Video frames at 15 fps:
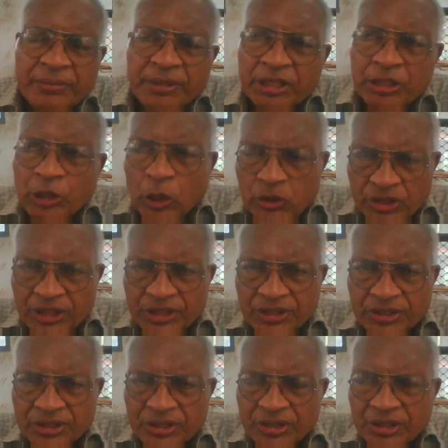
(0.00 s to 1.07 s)
make
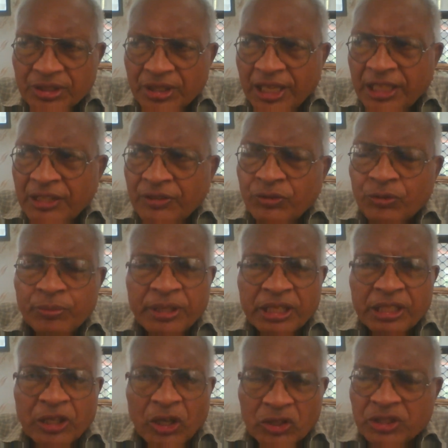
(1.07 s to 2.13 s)
losses. And if you make
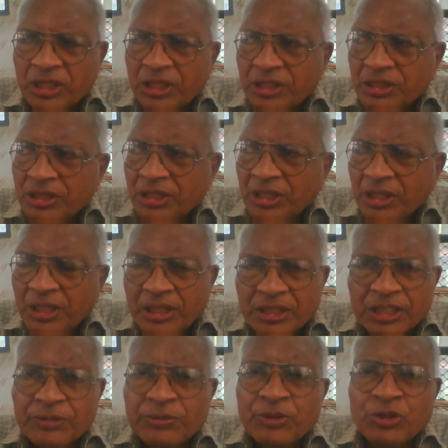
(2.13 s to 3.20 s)
losses,
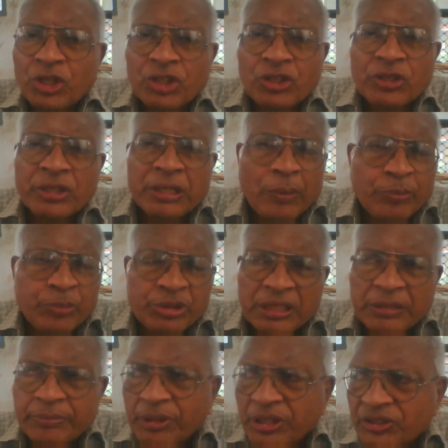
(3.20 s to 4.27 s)
this means you are not a
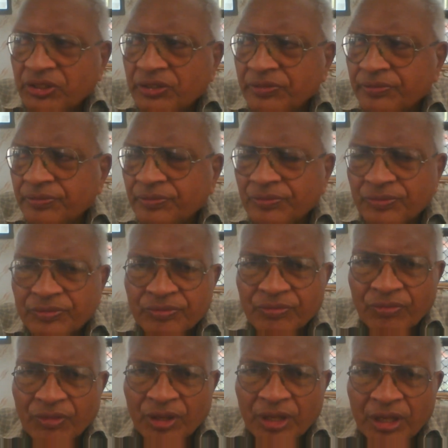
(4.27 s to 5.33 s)
competent person.
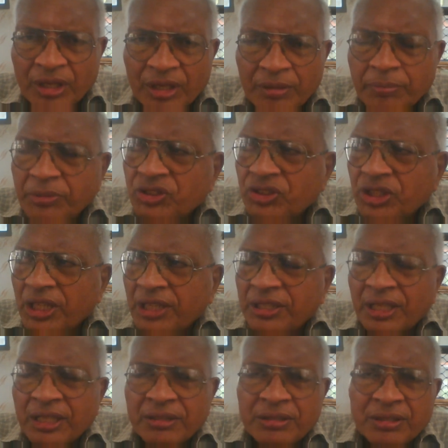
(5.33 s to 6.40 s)
Mistake
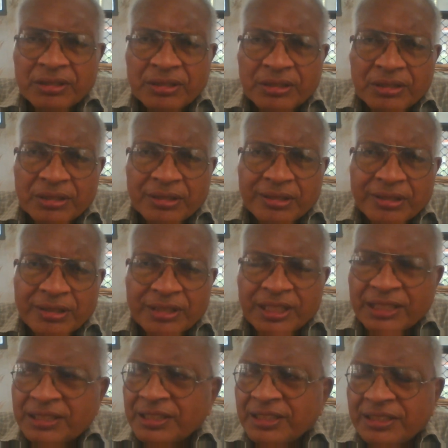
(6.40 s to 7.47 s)
done
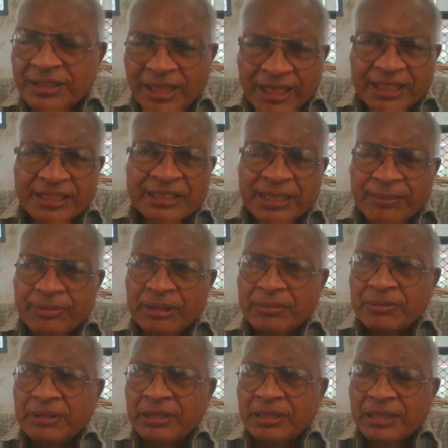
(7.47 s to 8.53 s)
is not
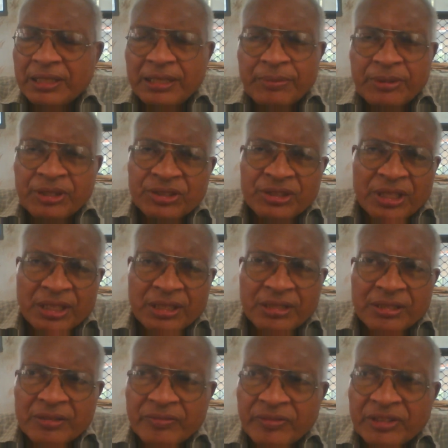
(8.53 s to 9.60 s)
acceptable if it is
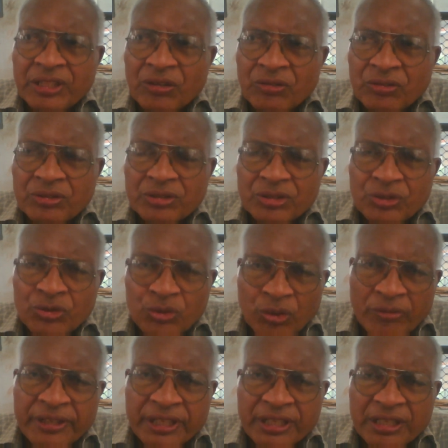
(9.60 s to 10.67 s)
done without
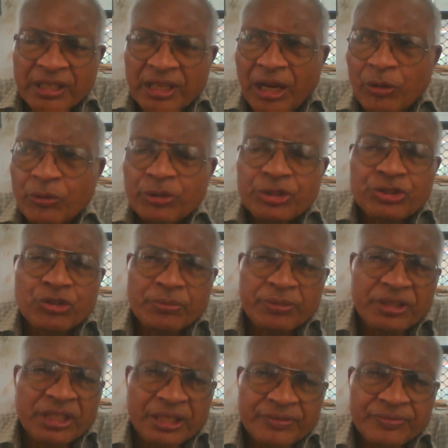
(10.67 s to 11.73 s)
knowing how it should be
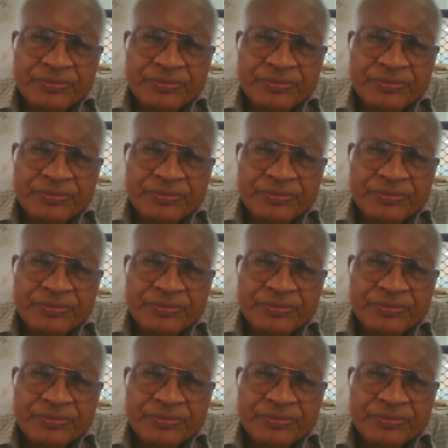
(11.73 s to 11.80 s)
done.